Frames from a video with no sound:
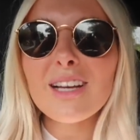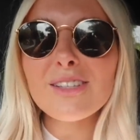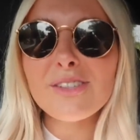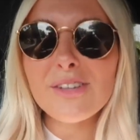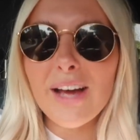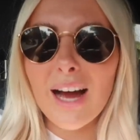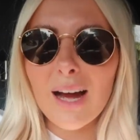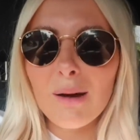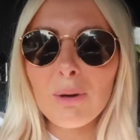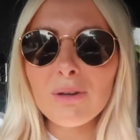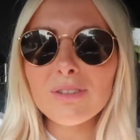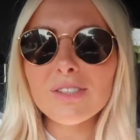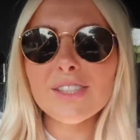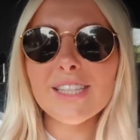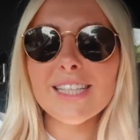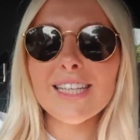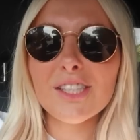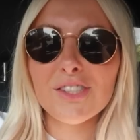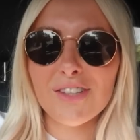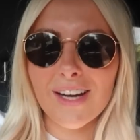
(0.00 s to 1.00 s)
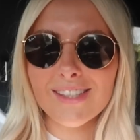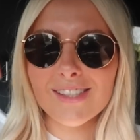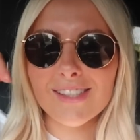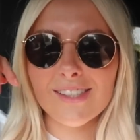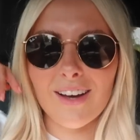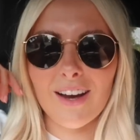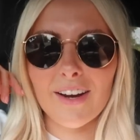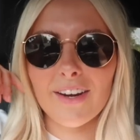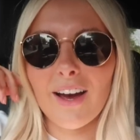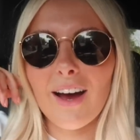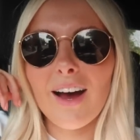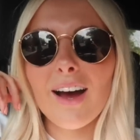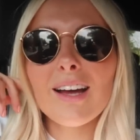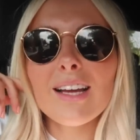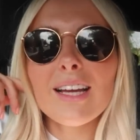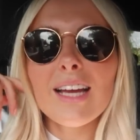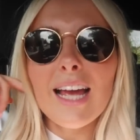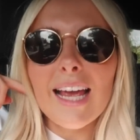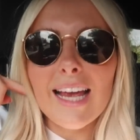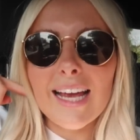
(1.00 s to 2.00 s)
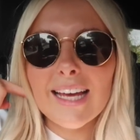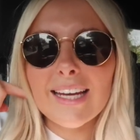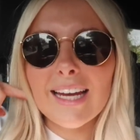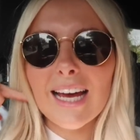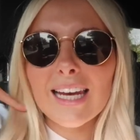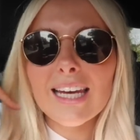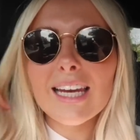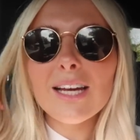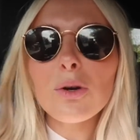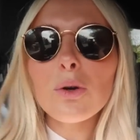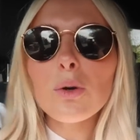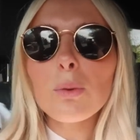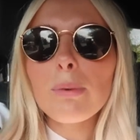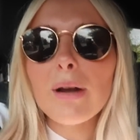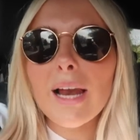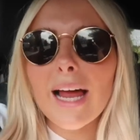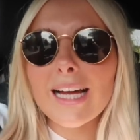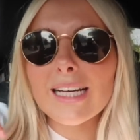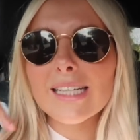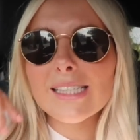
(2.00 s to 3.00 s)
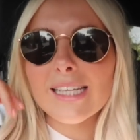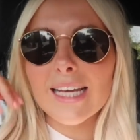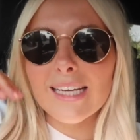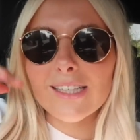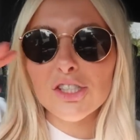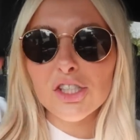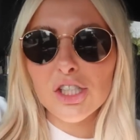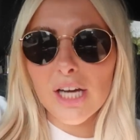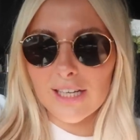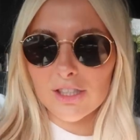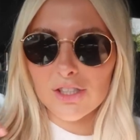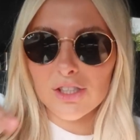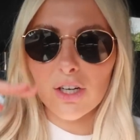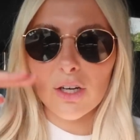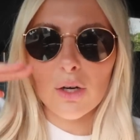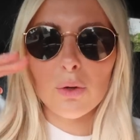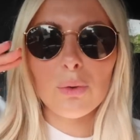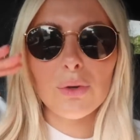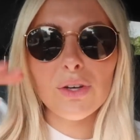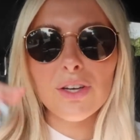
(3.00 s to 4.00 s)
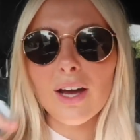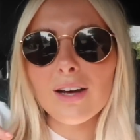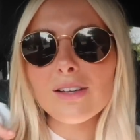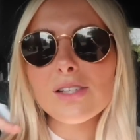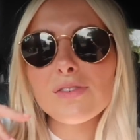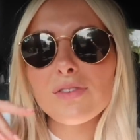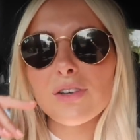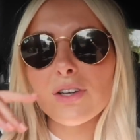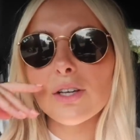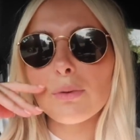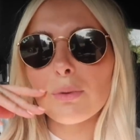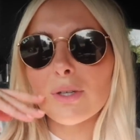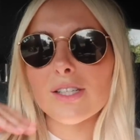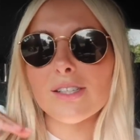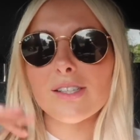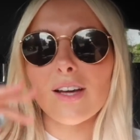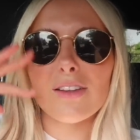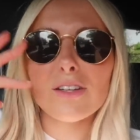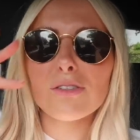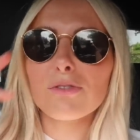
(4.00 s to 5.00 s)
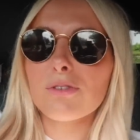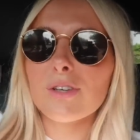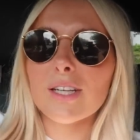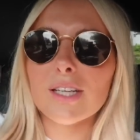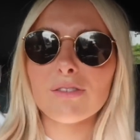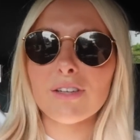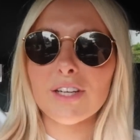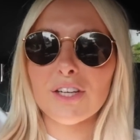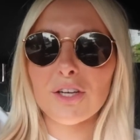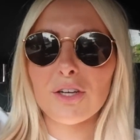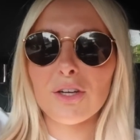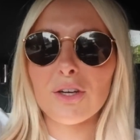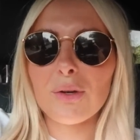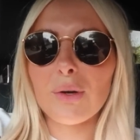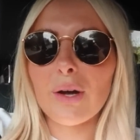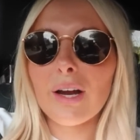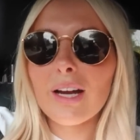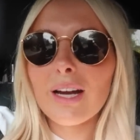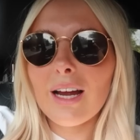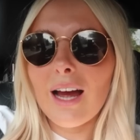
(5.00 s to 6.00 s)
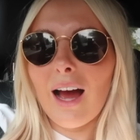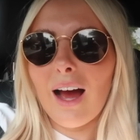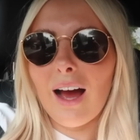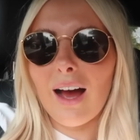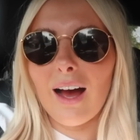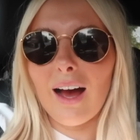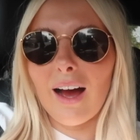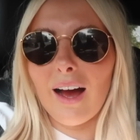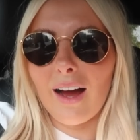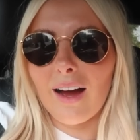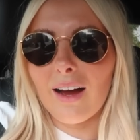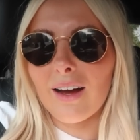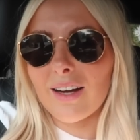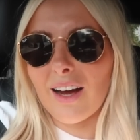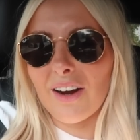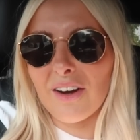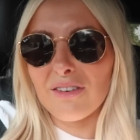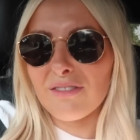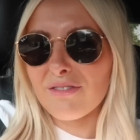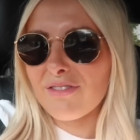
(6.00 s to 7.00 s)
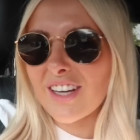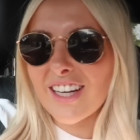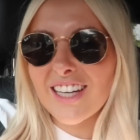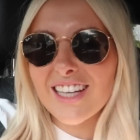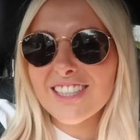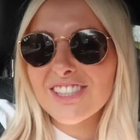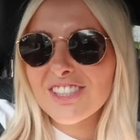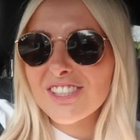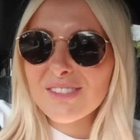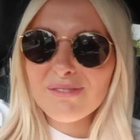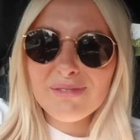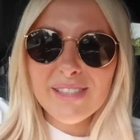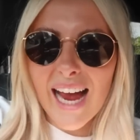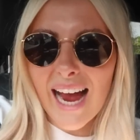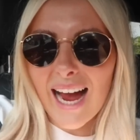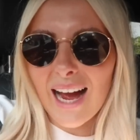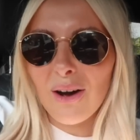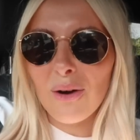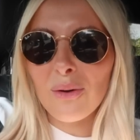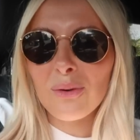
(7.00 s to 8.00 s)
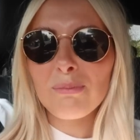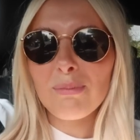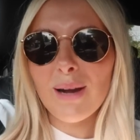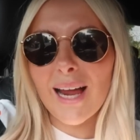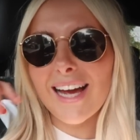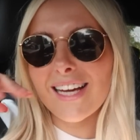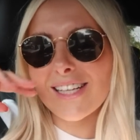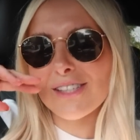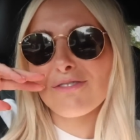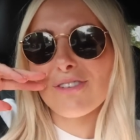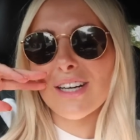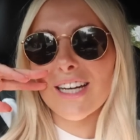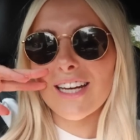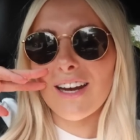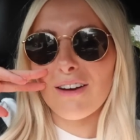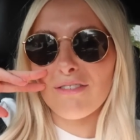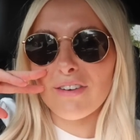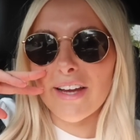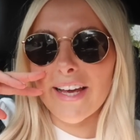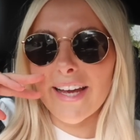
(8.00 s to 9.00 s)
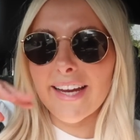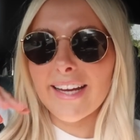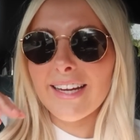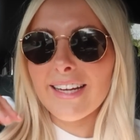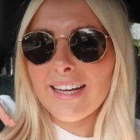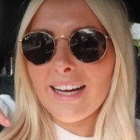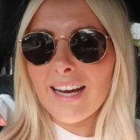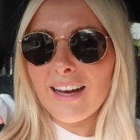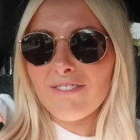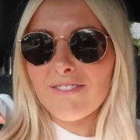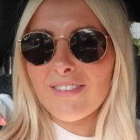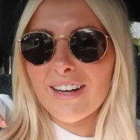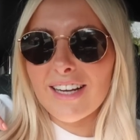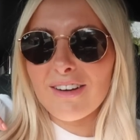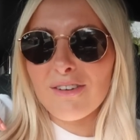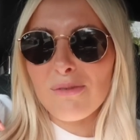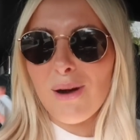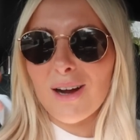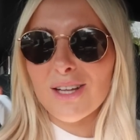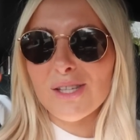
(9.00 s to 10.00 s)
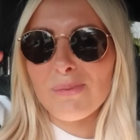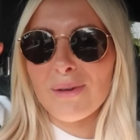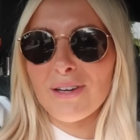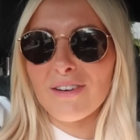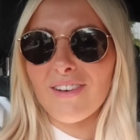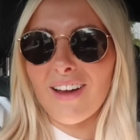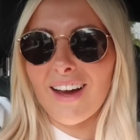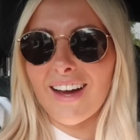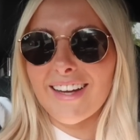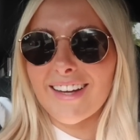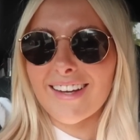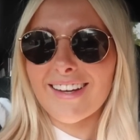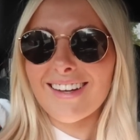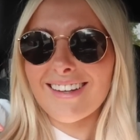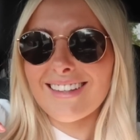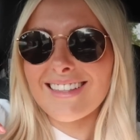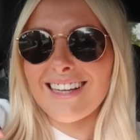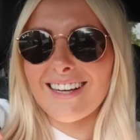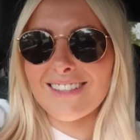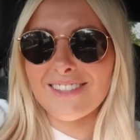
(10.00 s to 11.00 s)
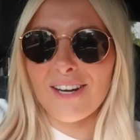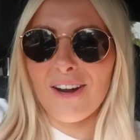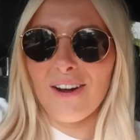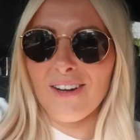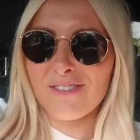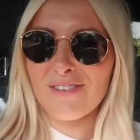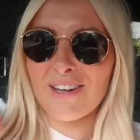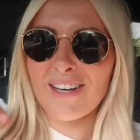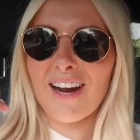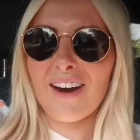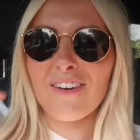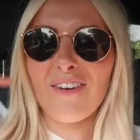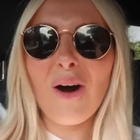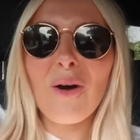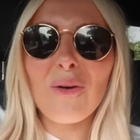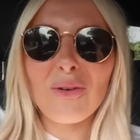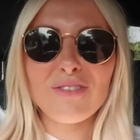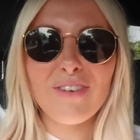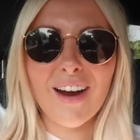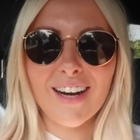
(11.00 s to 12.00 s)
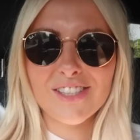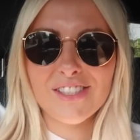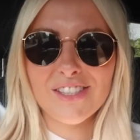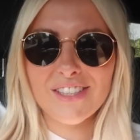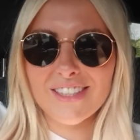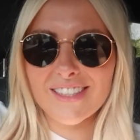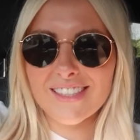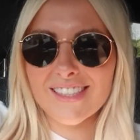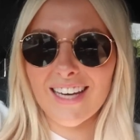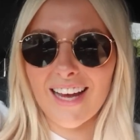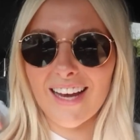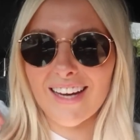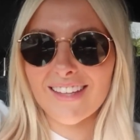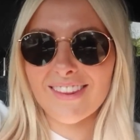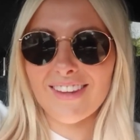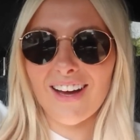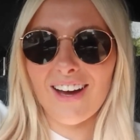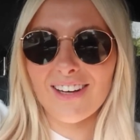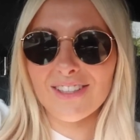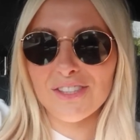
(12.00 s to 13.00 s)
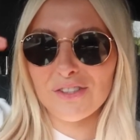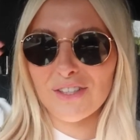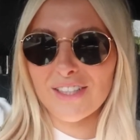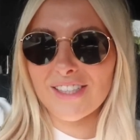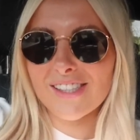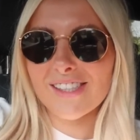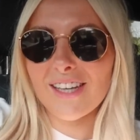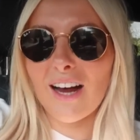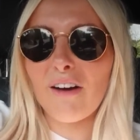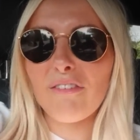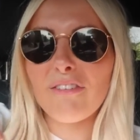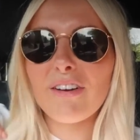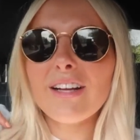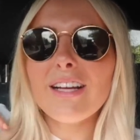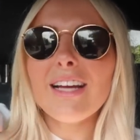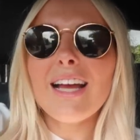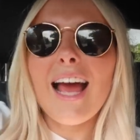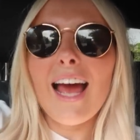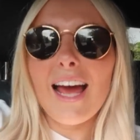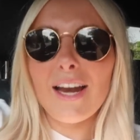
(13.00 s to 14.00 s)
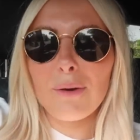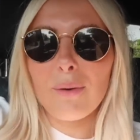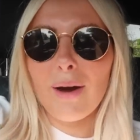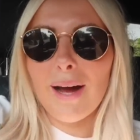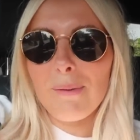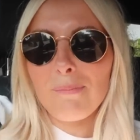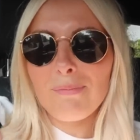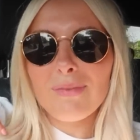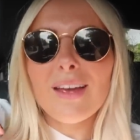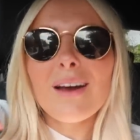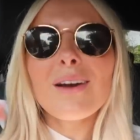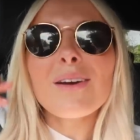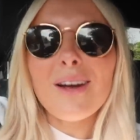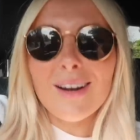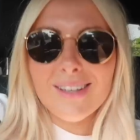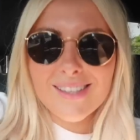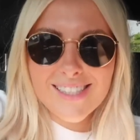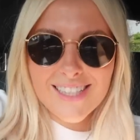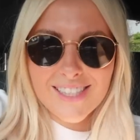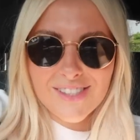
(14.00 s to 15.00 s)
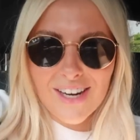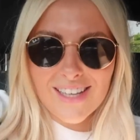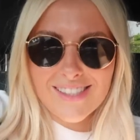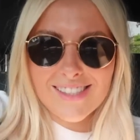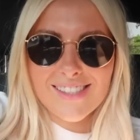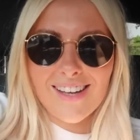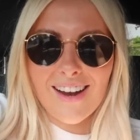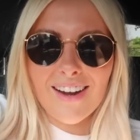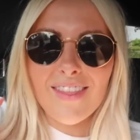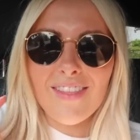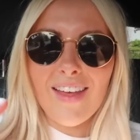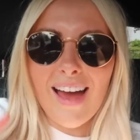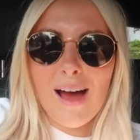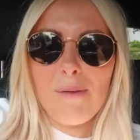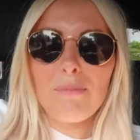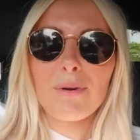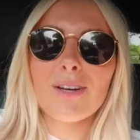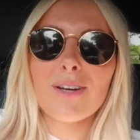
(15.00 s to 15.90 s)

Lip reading: So yeah, I'm off to see a dress designer in a little place in Cheshire called Knutsford, which is like this really, really cute kind of village town place. Really lovely. Really reminds me of like, I don't know, it's really kind of old fashioned, like the high street and stuff. Anyway, go and see a dress designer there,